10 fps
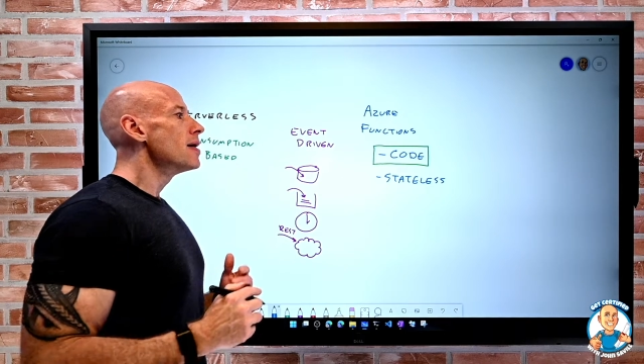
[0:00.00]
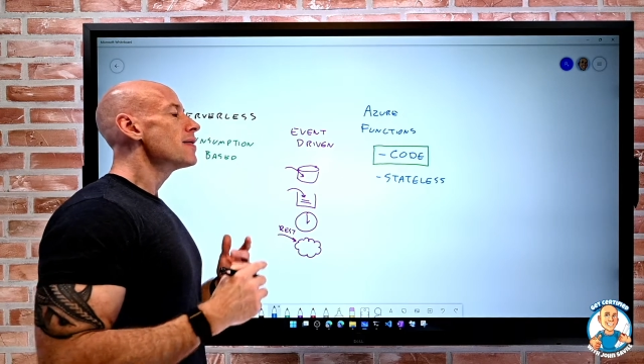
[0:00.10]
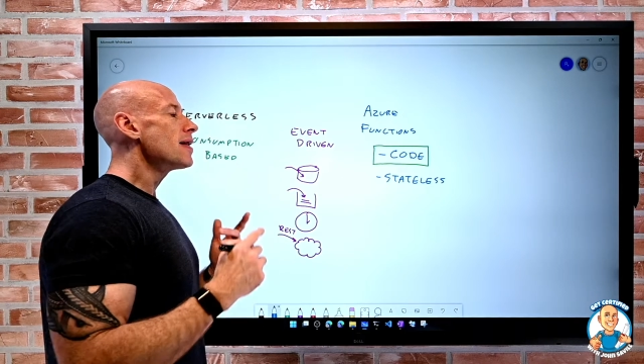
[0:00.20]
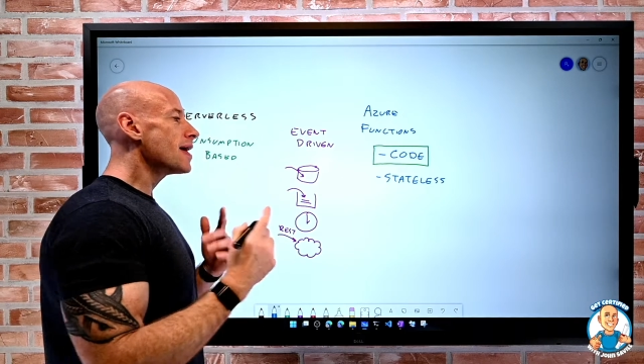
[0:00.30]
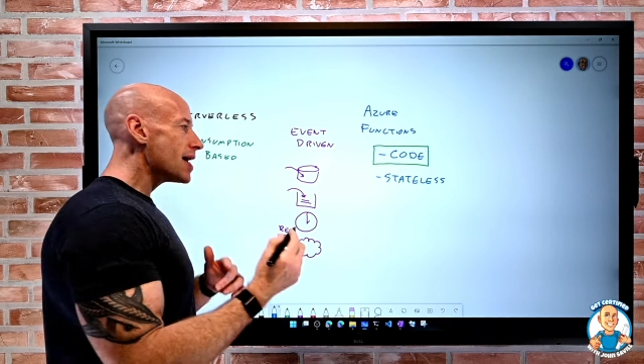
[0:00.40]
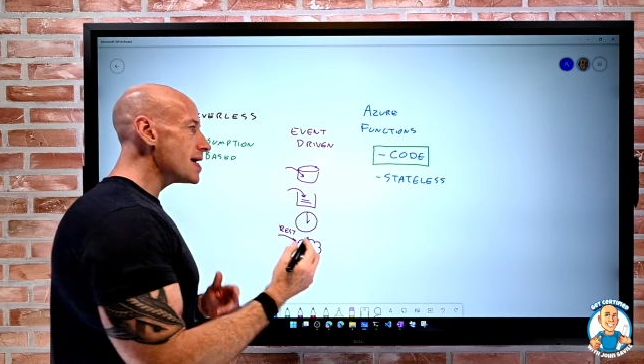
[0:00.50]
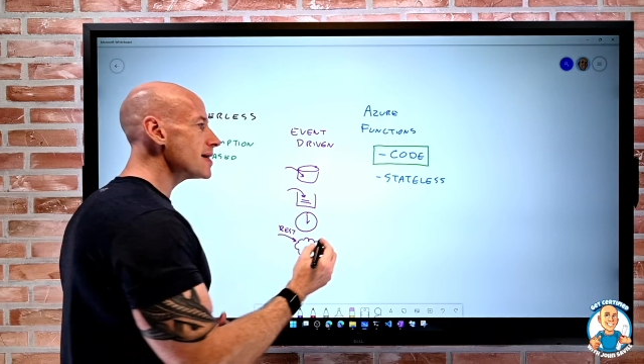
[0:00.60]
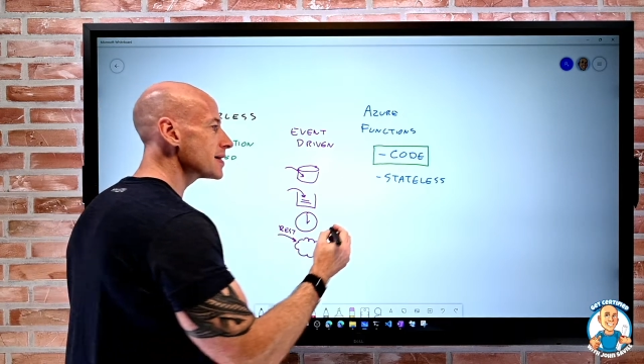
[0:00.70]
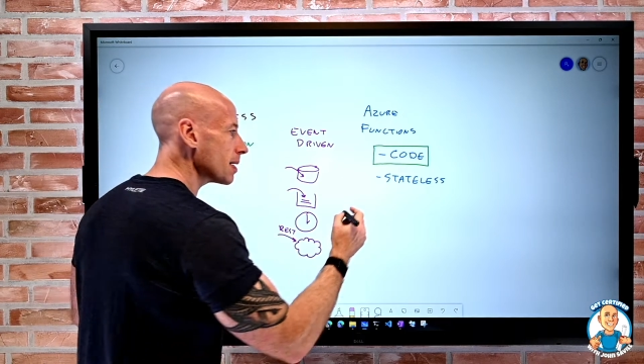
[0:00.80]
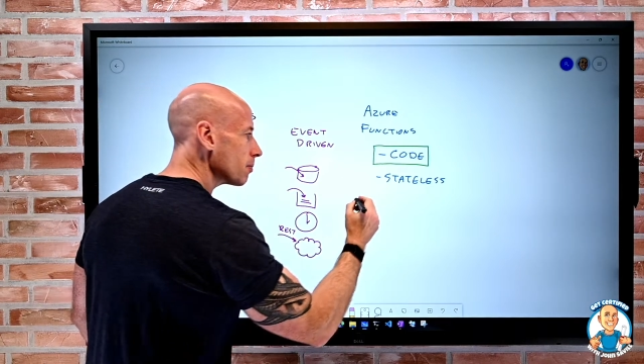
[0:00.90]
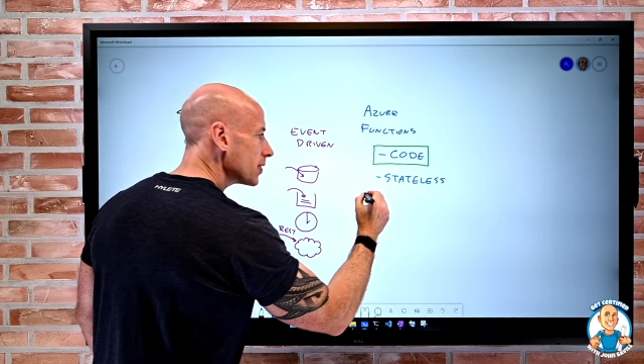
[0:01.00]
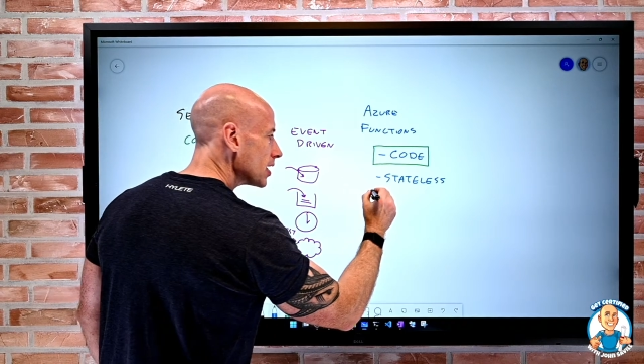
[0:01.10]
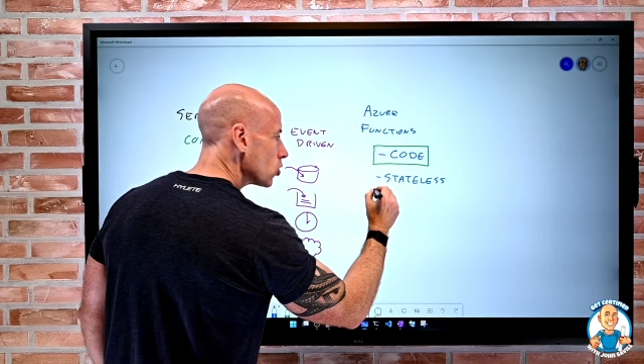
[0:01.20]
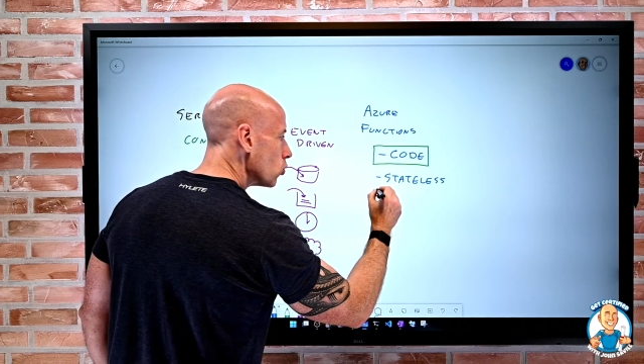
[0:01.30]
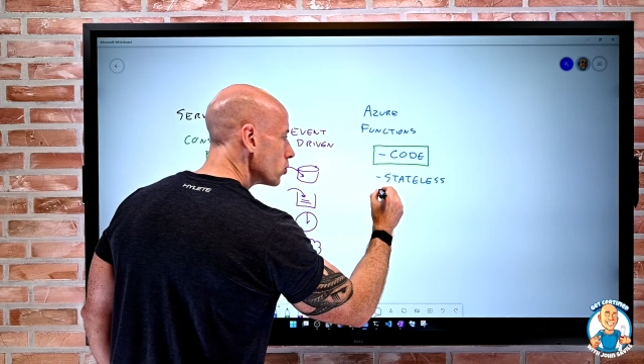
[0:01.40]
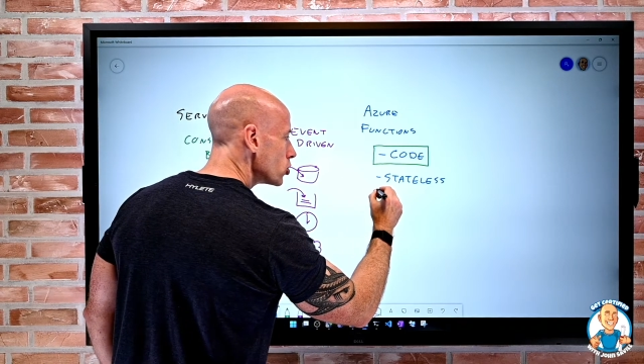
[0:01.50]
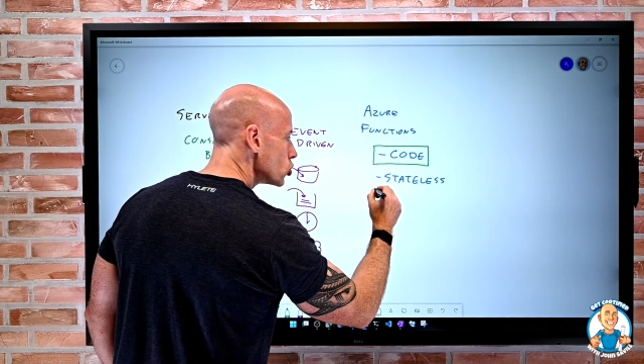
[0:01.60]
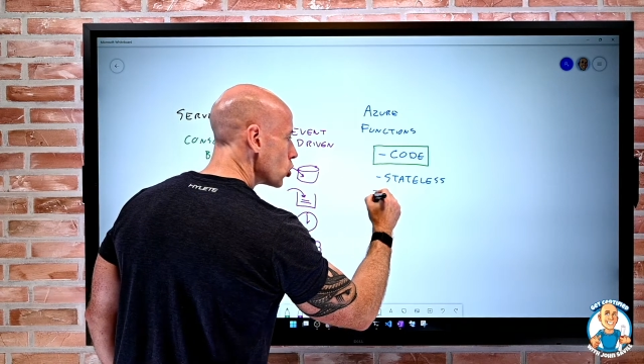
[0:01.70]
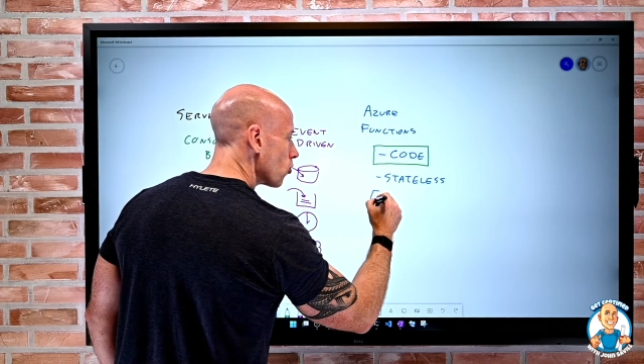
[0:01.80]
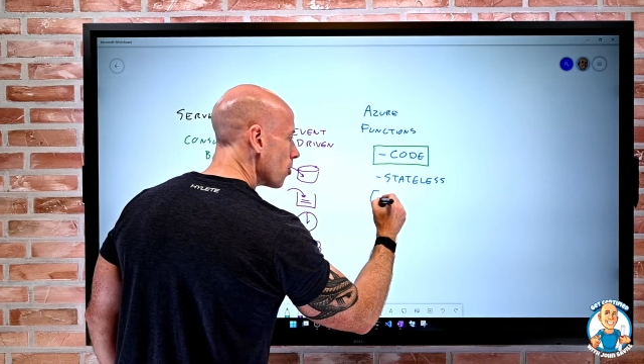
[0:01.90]
Now there is something called
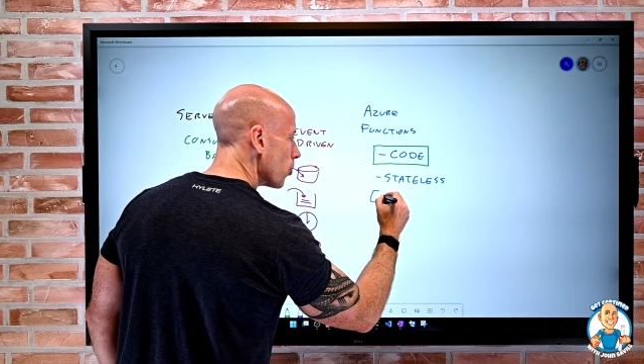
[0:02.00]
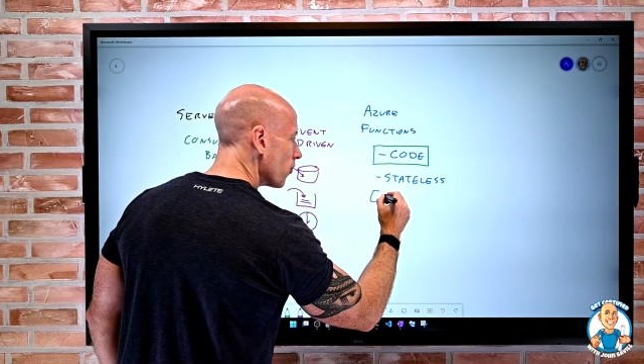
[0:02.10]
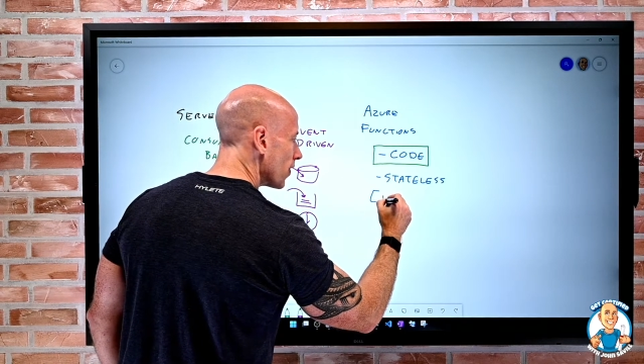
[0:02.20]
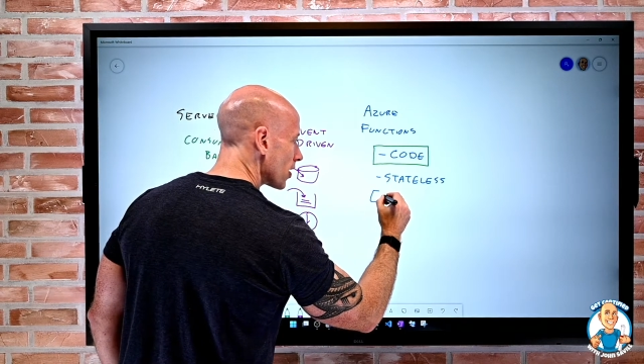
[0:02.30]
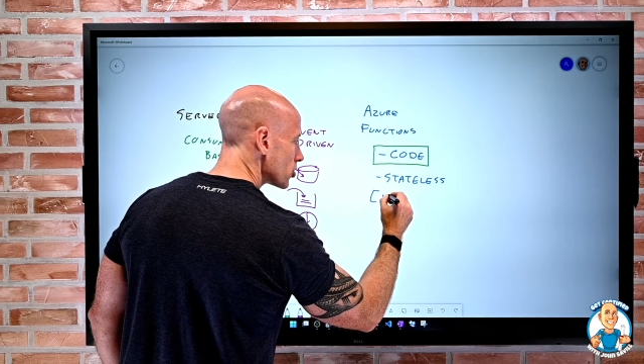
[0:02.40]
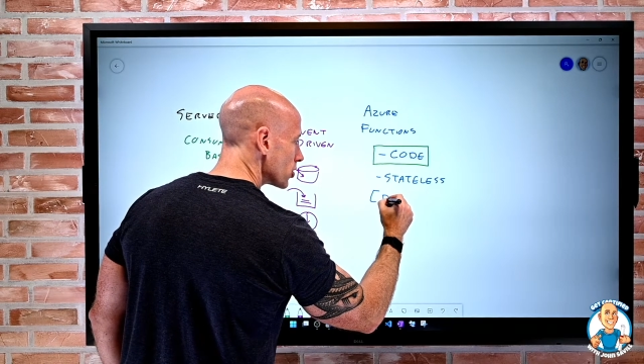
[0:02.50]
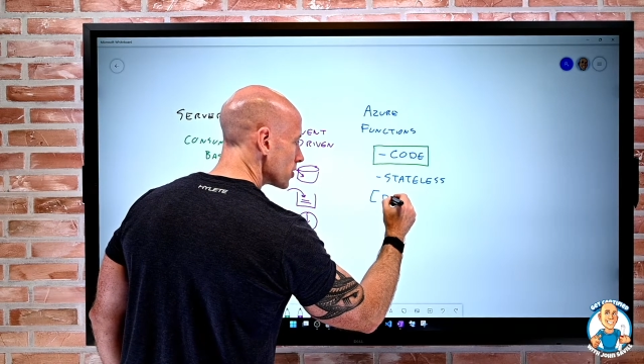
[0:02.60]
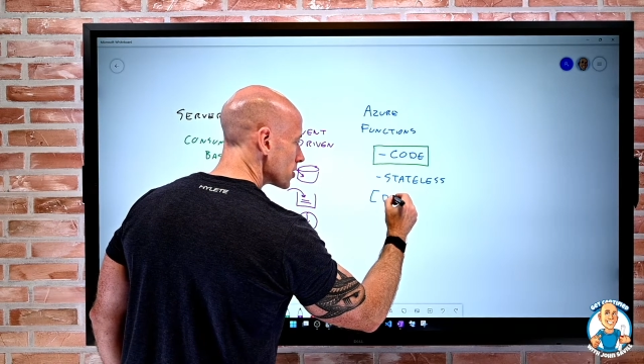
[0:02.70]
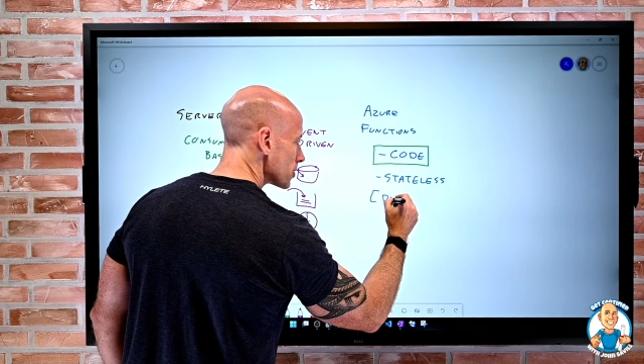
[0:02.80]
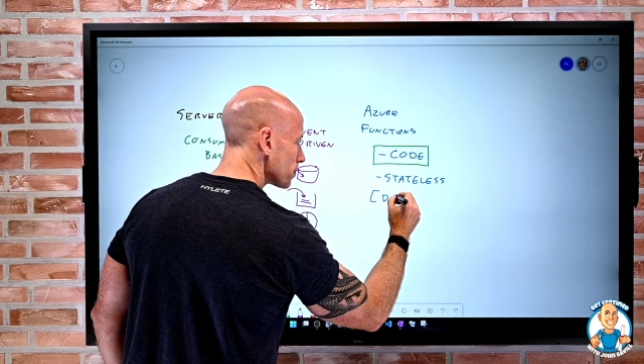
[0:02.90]
durable functions.